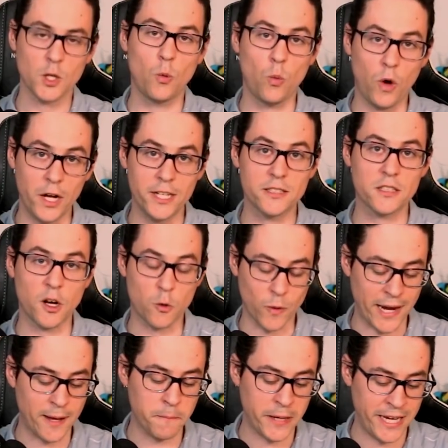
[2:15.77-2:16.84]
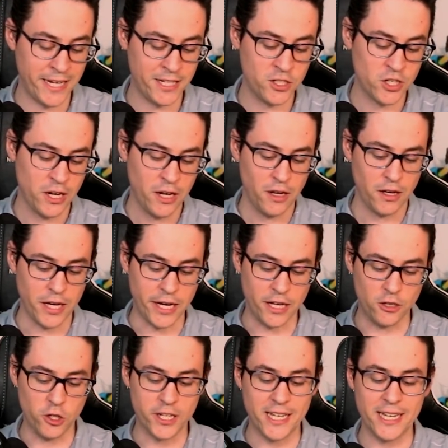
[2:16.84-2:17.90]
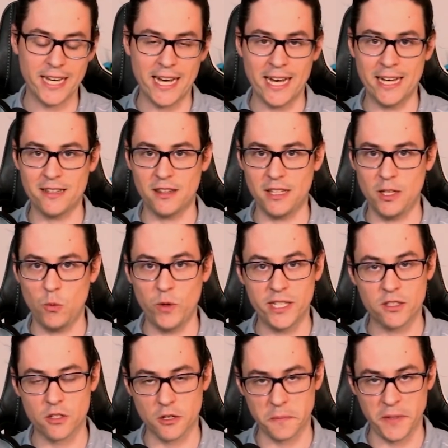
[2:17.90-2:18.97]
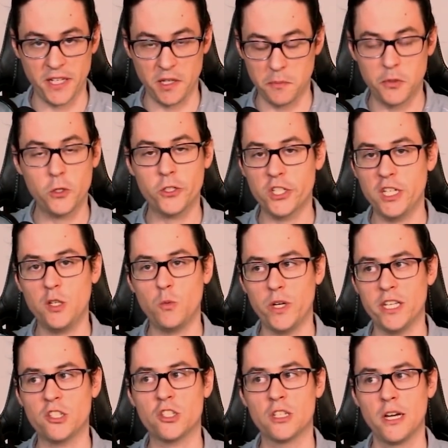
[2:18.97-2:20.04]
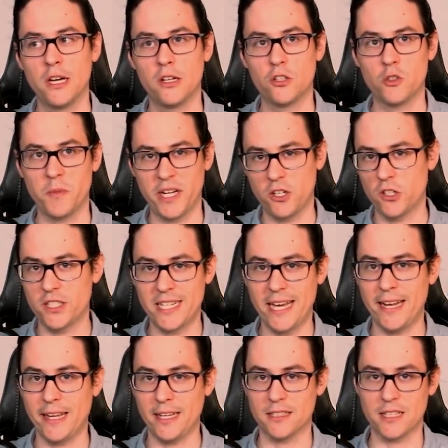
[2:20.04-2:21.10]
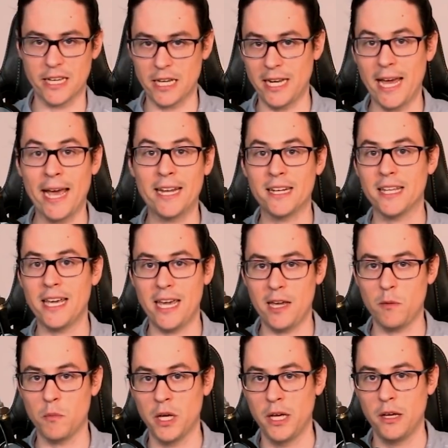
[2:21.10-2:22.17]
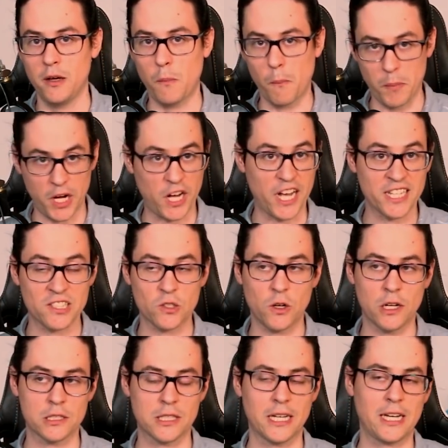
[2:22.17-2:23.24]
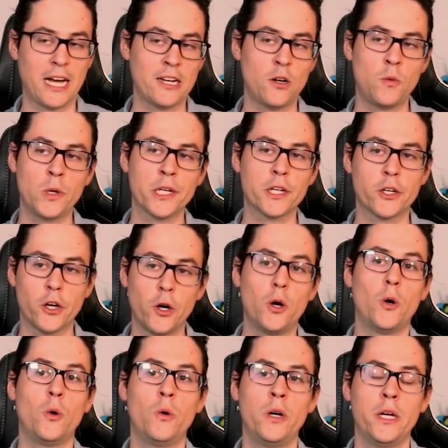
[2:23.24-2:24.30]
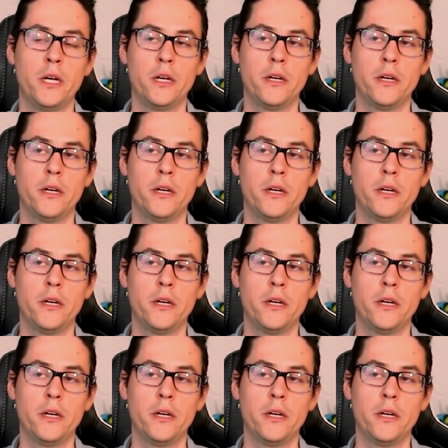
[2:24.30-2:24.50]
was a Rampage, looking at the Wind Serpent Ibushi, which to my understanding is like an end game boss. So I was like, I don't want to go